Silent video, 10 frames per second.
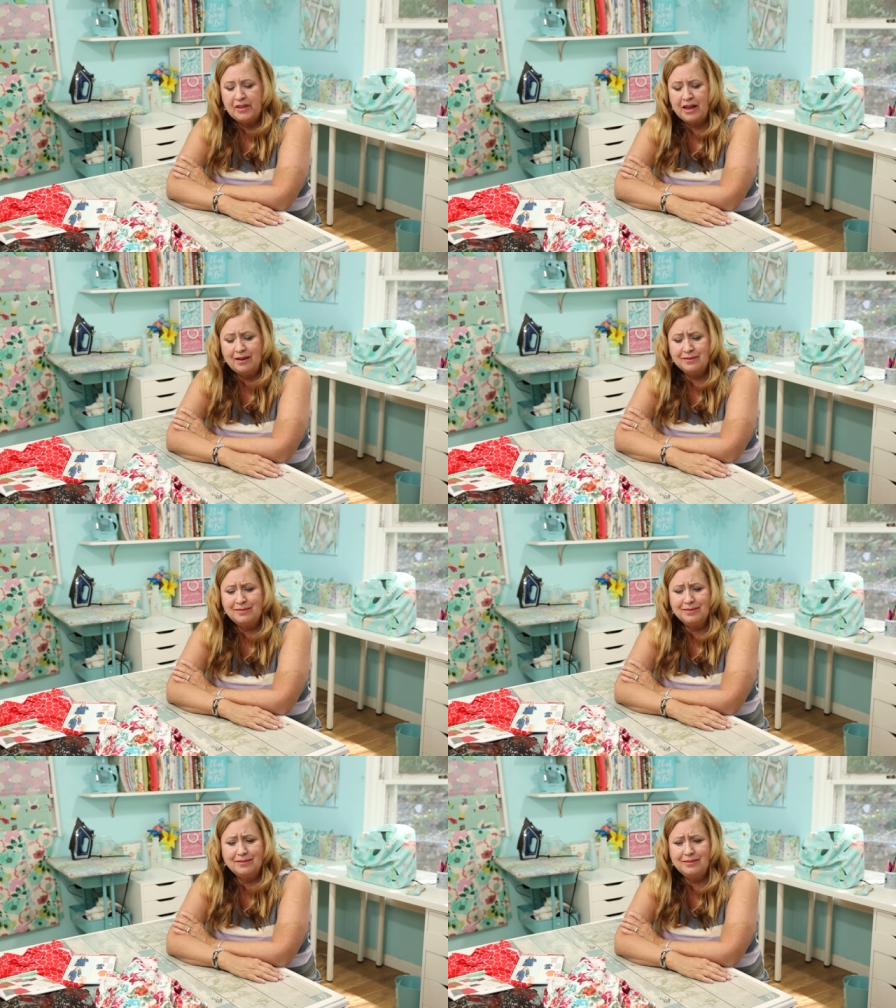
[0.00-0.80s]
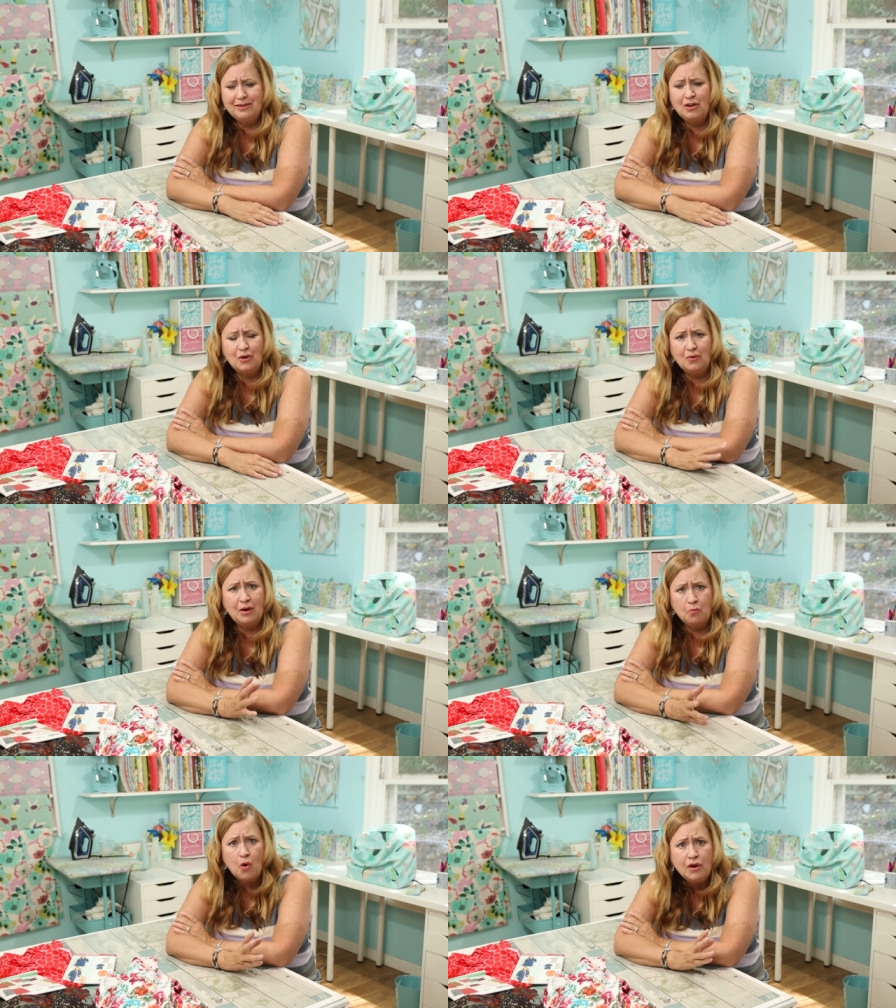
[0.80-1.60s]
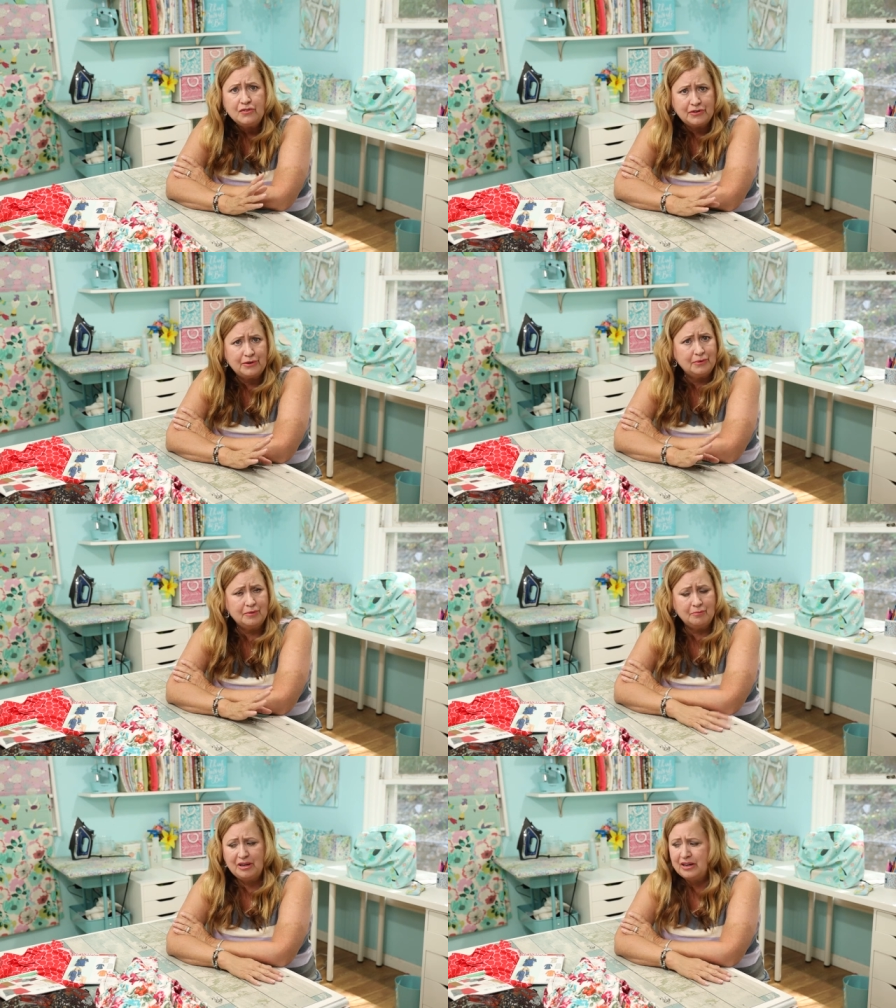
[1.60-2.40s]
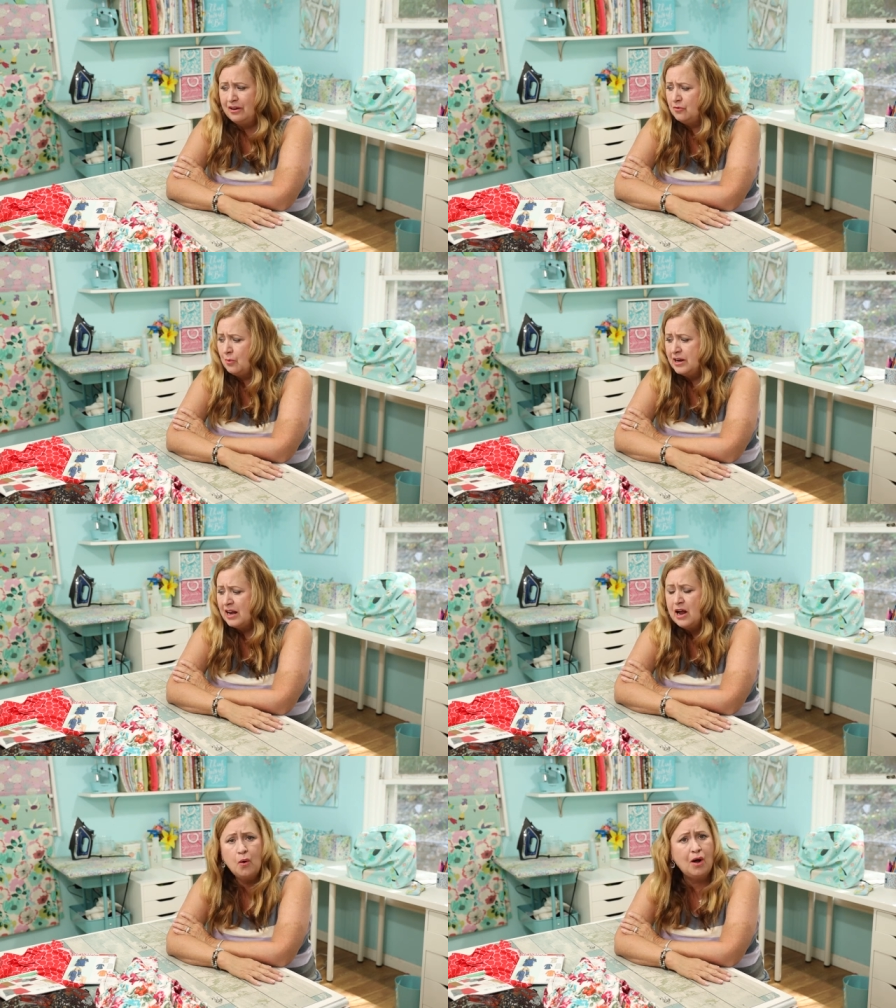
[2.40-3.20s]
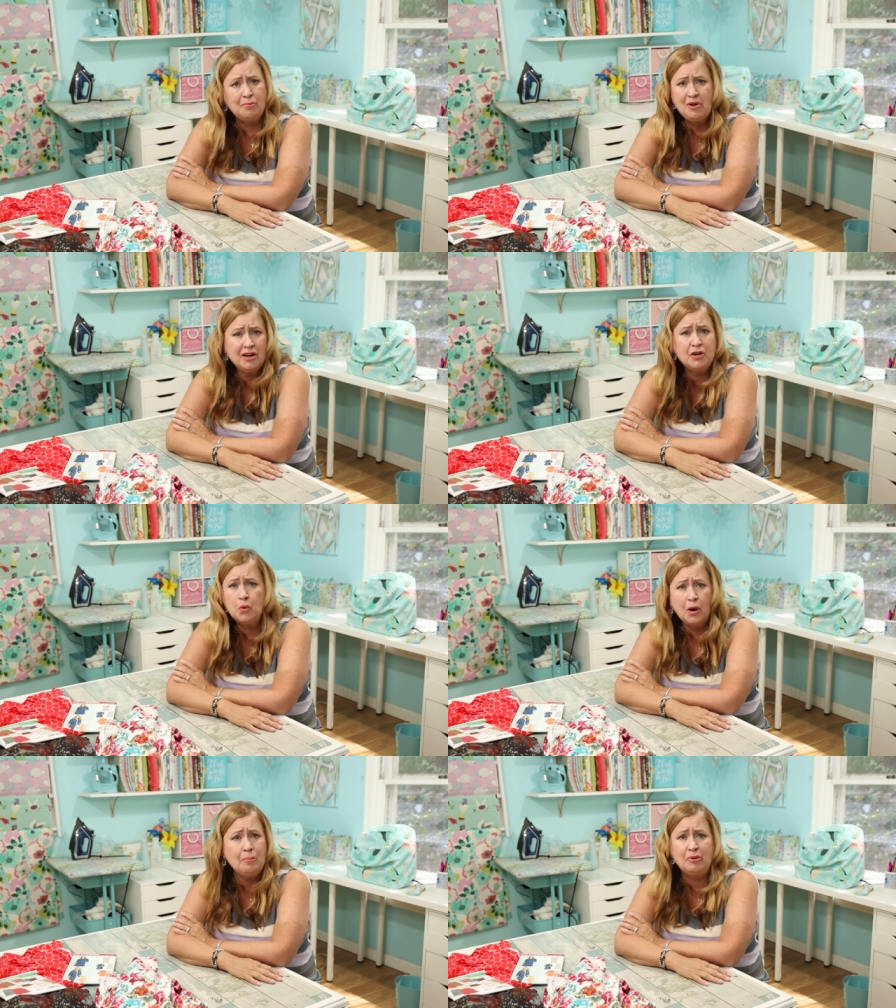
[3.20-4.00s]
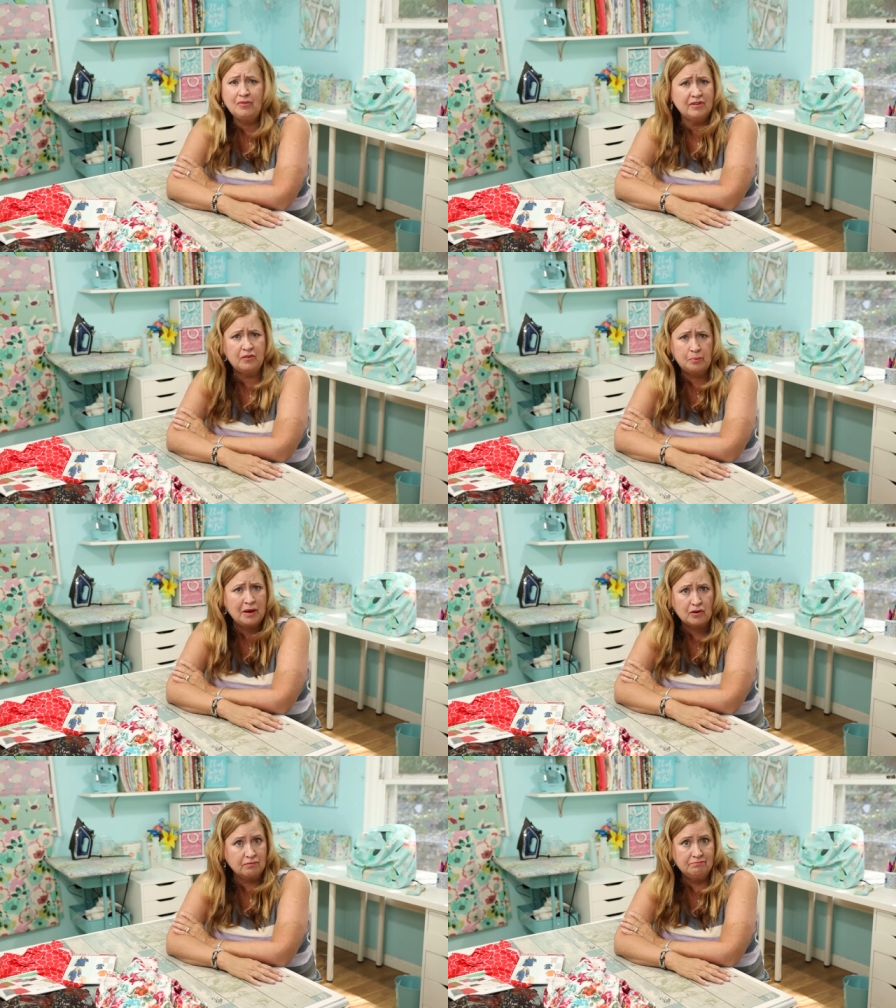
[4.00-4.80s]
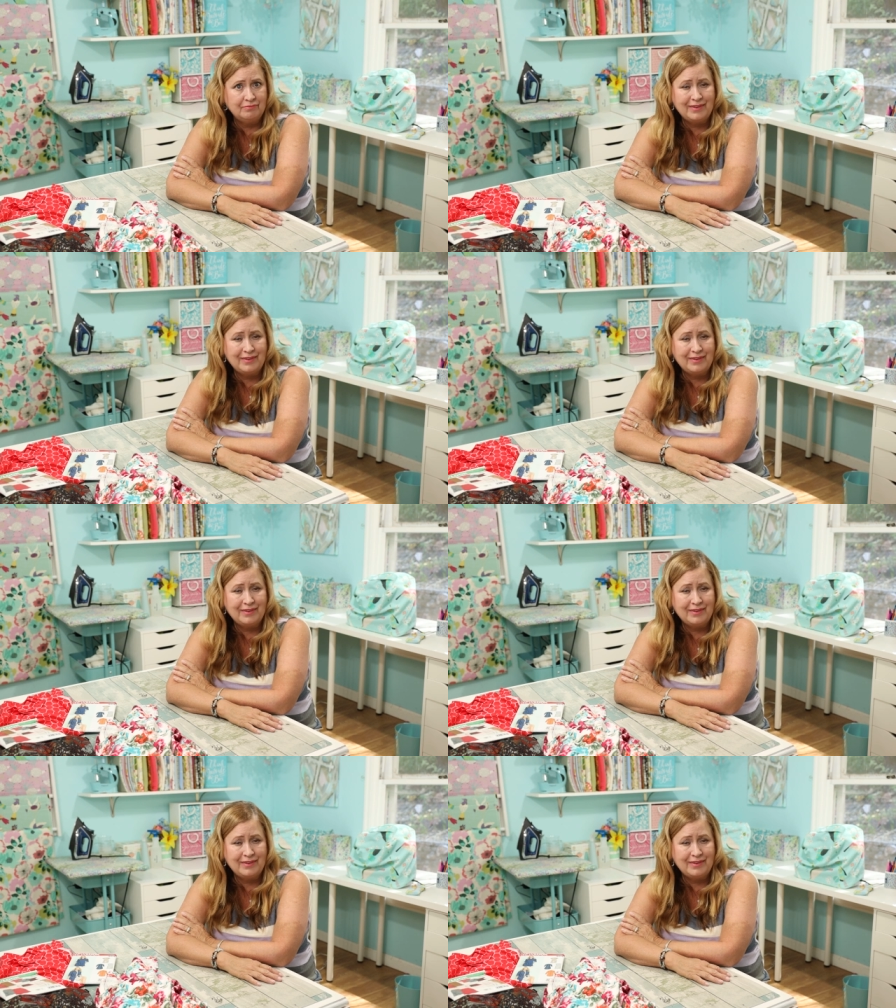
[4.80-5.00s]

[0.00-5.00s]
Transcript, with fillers: and you know I want to, because right now I'm not gonna wear boots and a sweater.